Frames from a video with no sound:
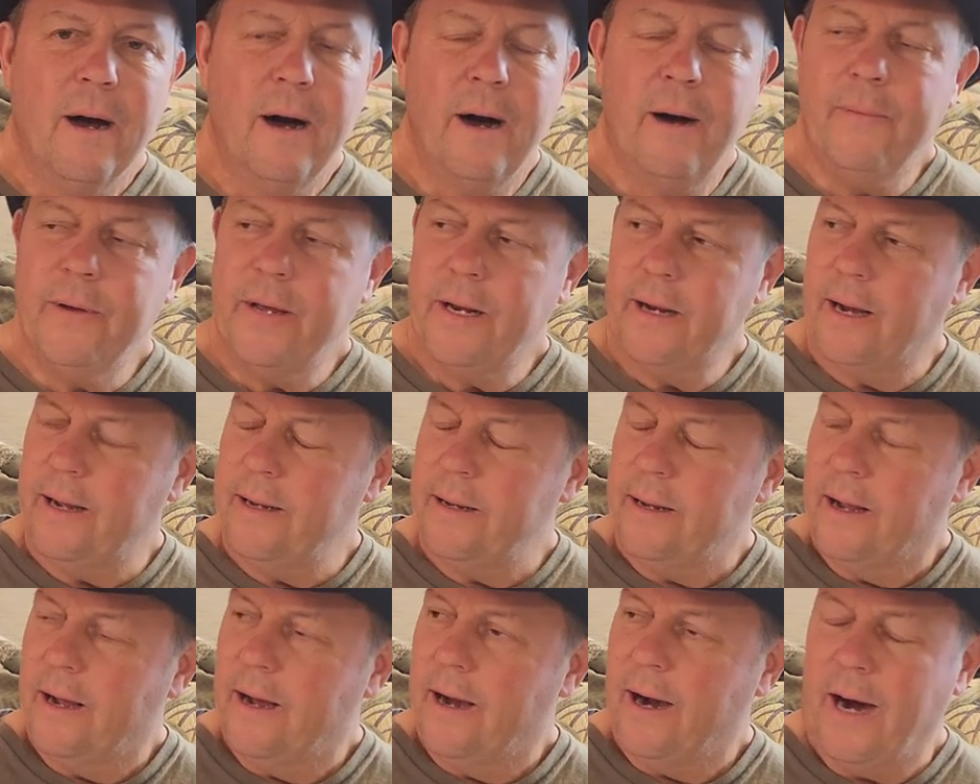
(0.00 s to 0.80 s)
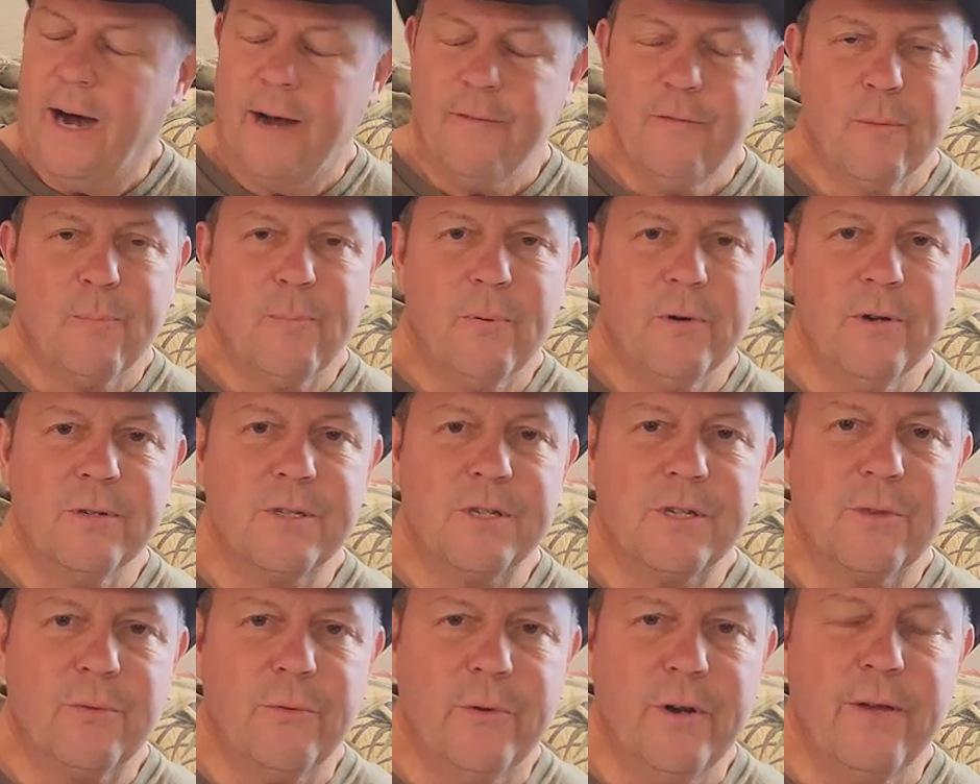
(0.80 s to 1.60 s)
I mean, I, I've
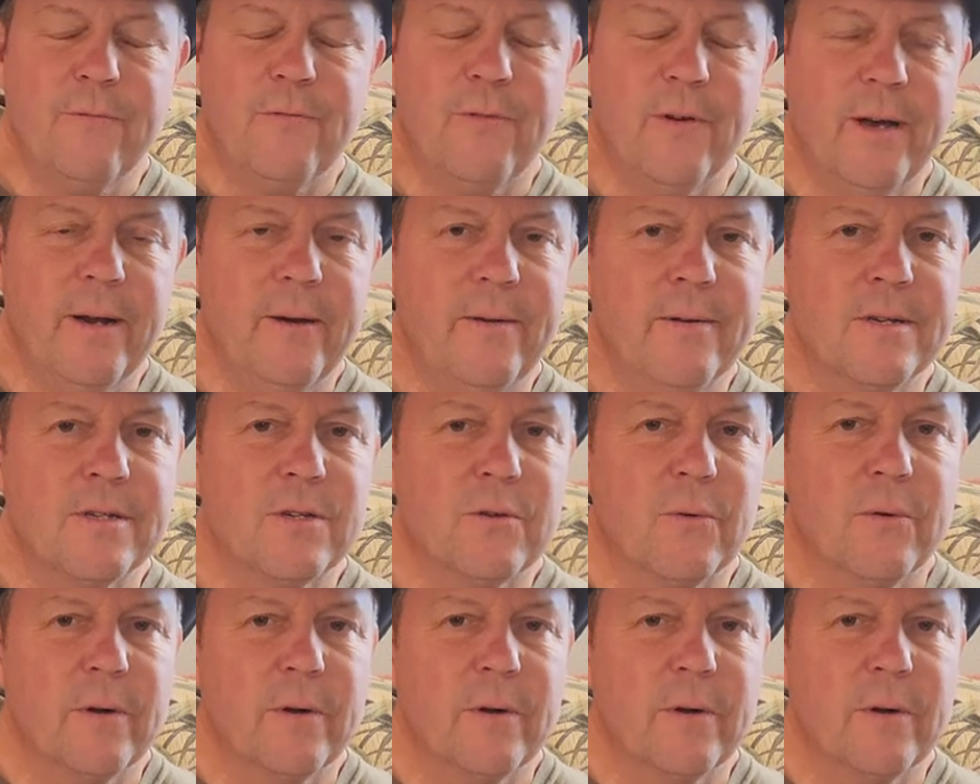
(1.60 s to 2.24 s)
approached three veterans